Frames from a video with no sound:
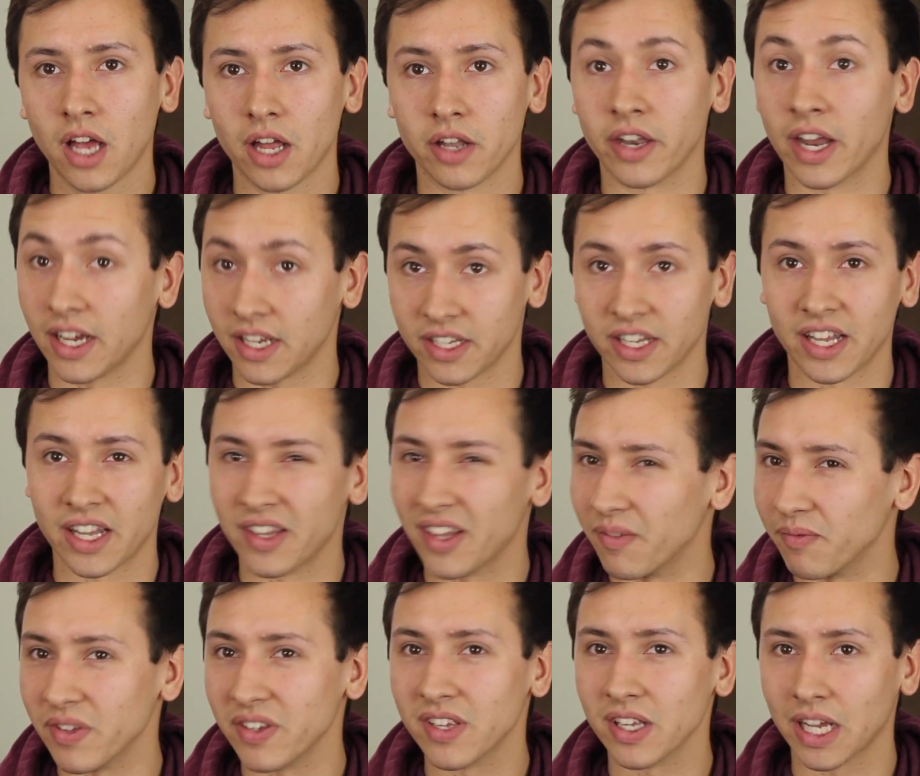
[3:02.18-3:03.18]
And then
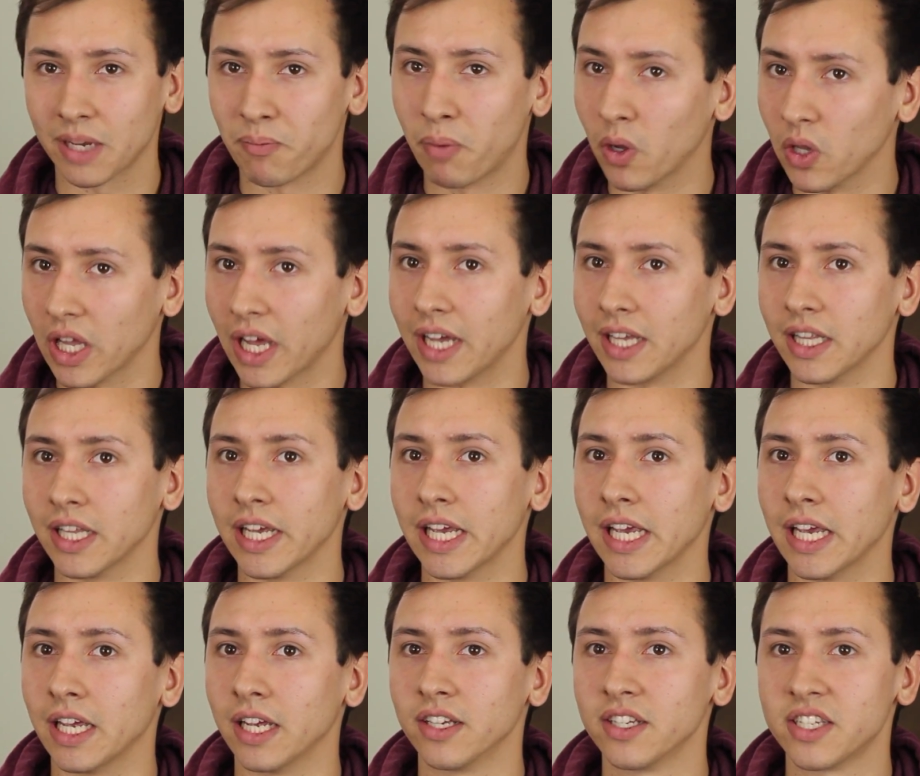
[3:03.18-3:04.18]
them like
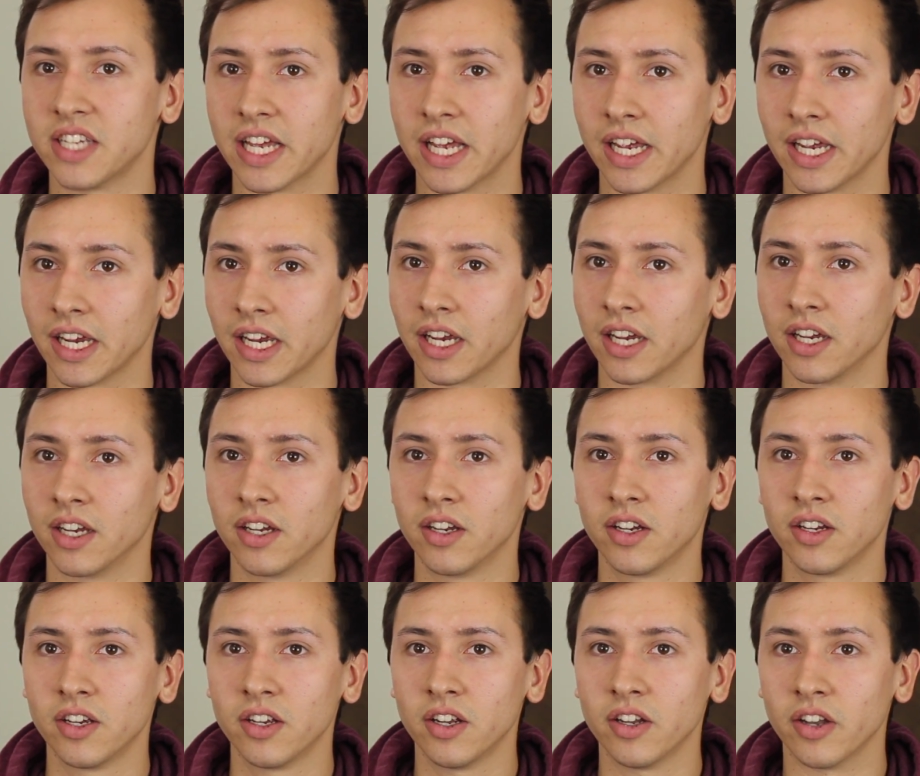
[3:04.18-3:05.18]
politely saying,
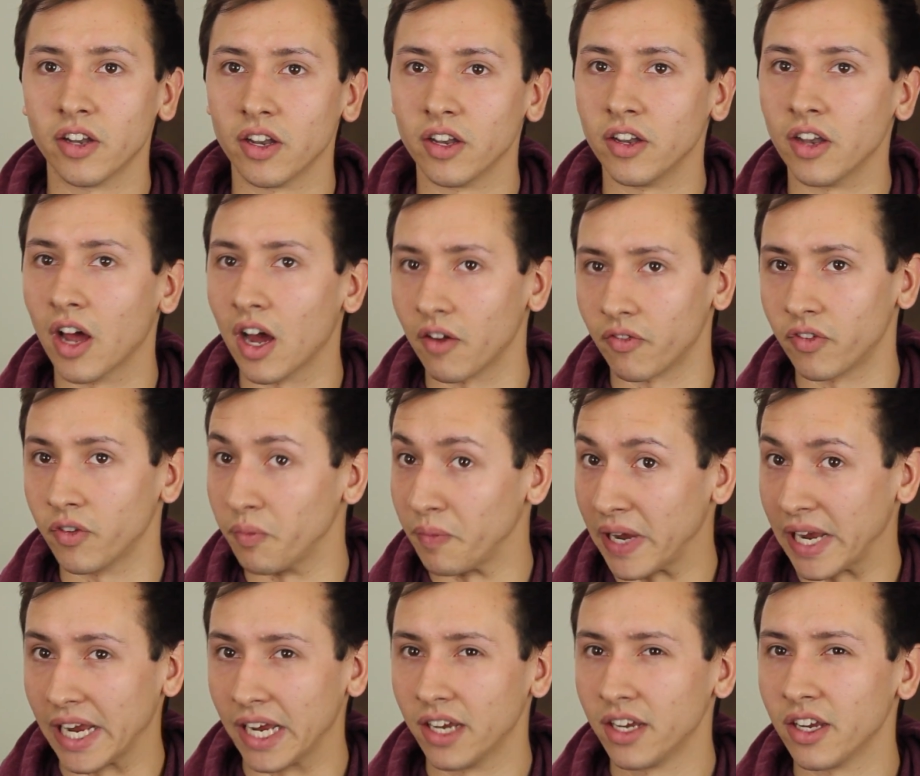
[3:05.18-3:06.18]
not for
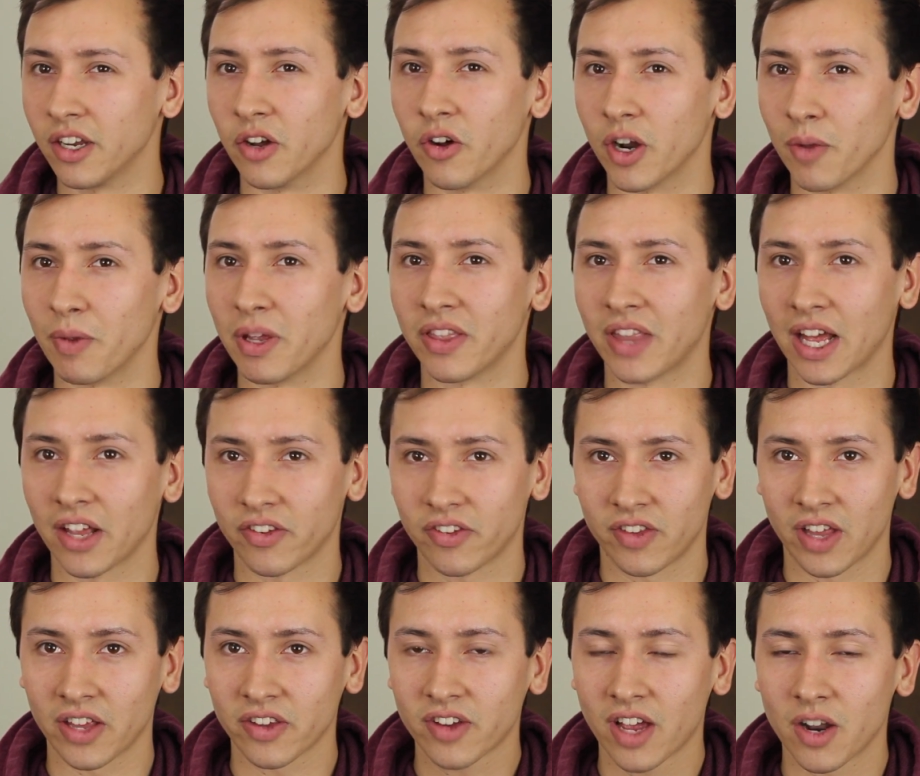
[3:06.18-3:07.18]
me. You know what I mean? That's
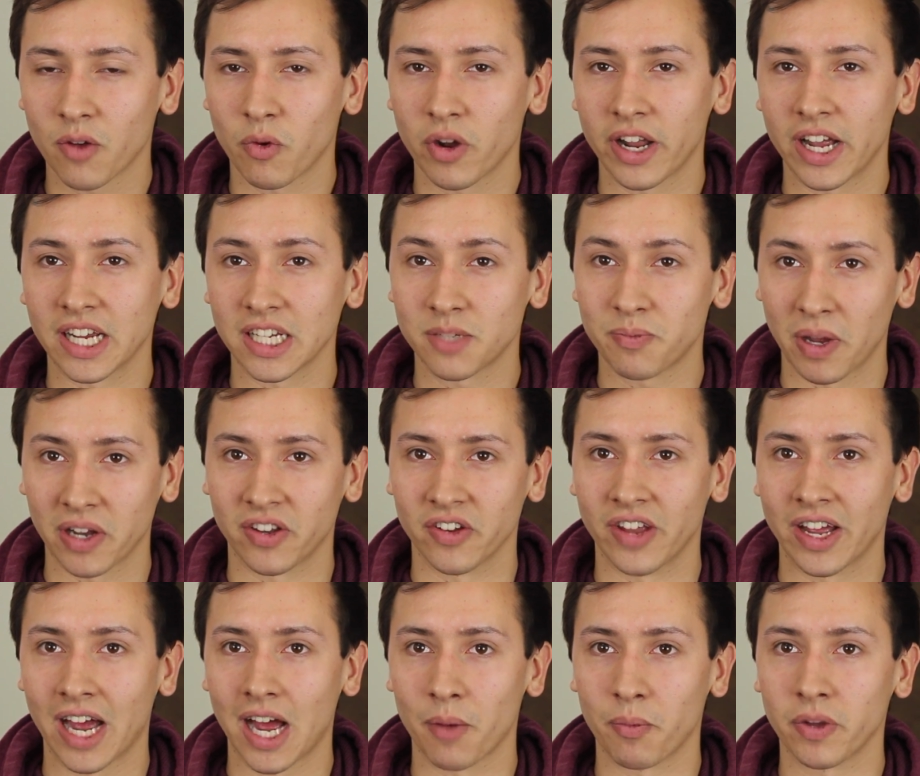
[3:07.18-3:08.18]
kind of what I expected
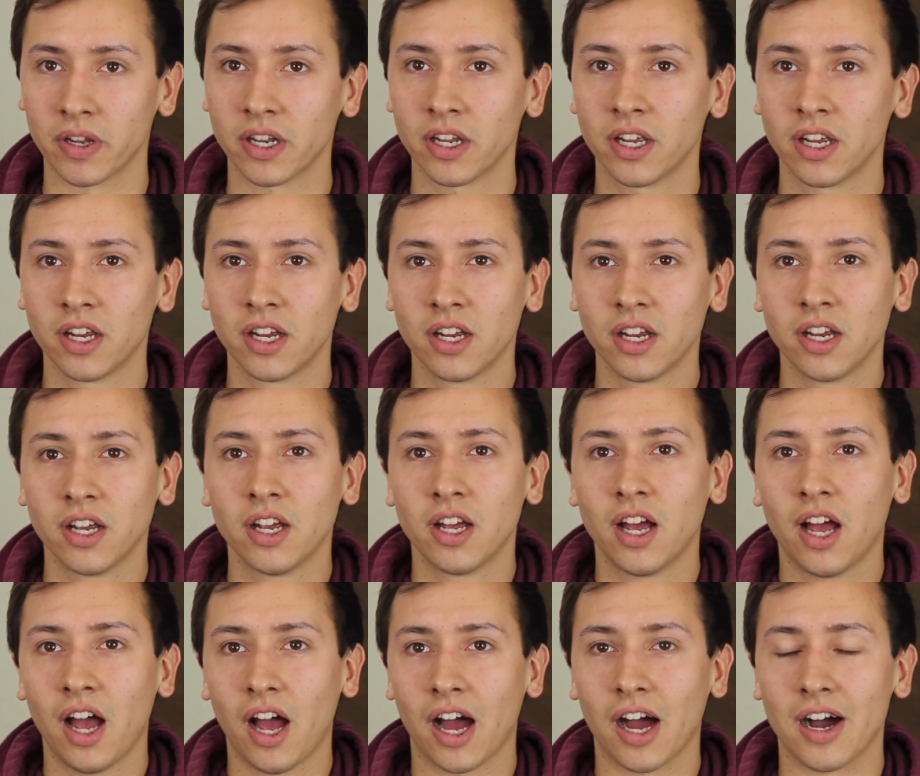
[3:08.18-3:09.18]
to happen.
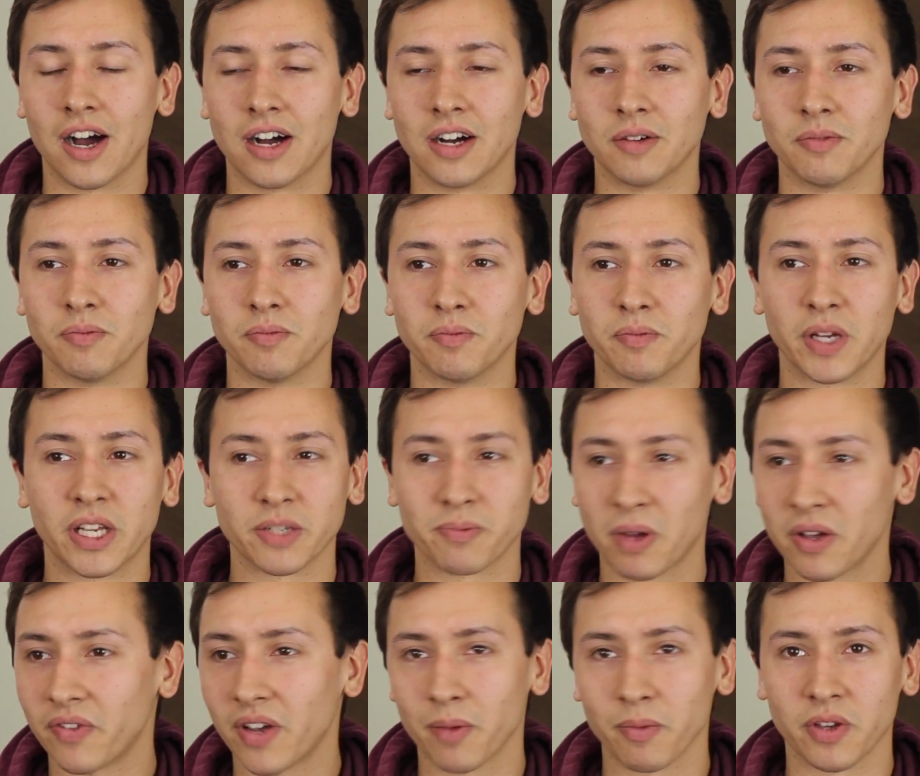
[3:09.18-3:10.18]
Because
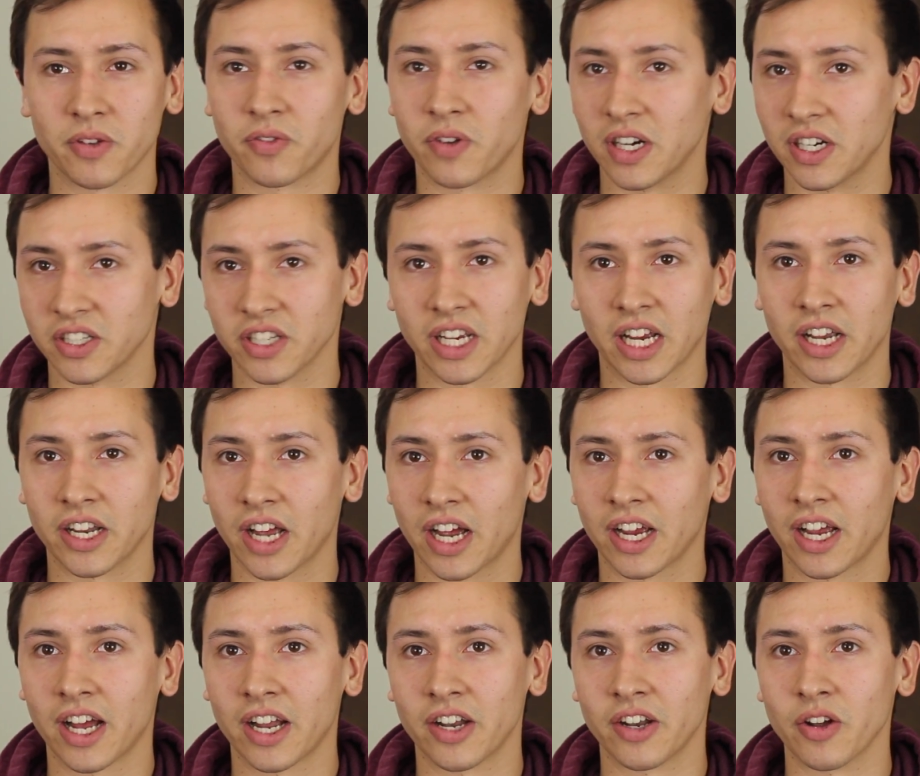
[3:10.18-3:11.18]
my family's French, like I
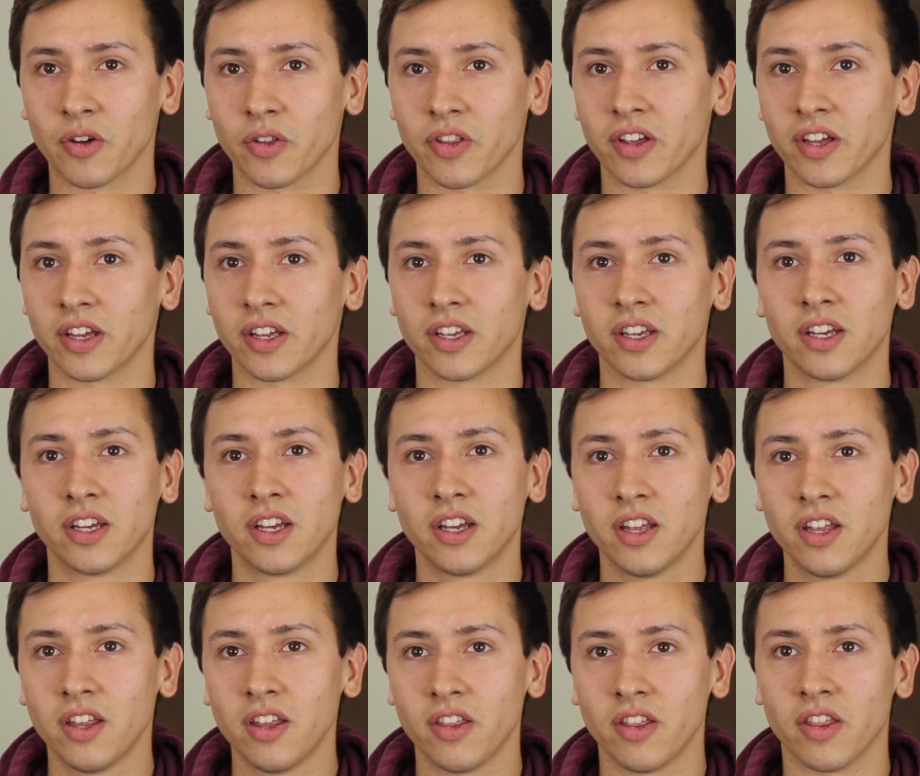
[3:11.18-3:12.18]
kind of know
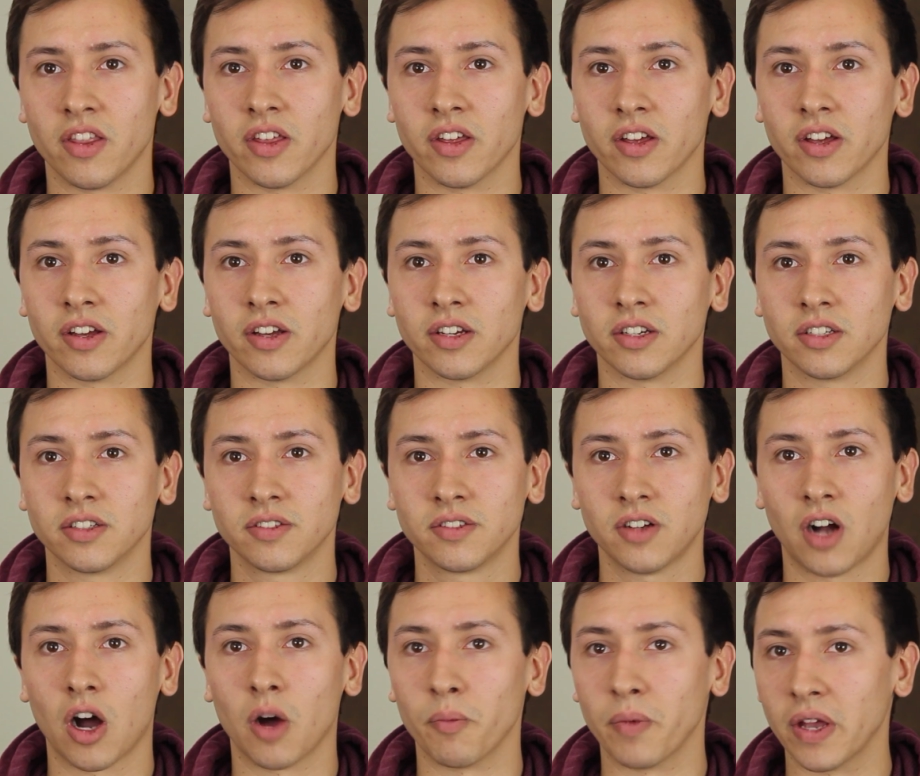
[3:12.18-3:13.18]
the
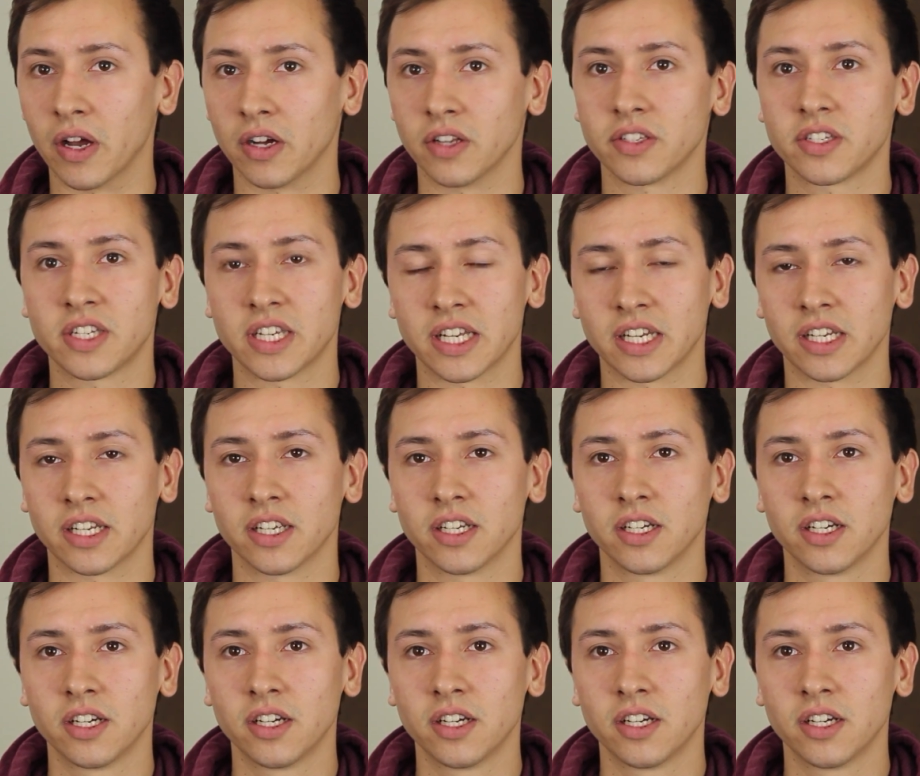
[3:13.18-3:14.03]
ambiance, and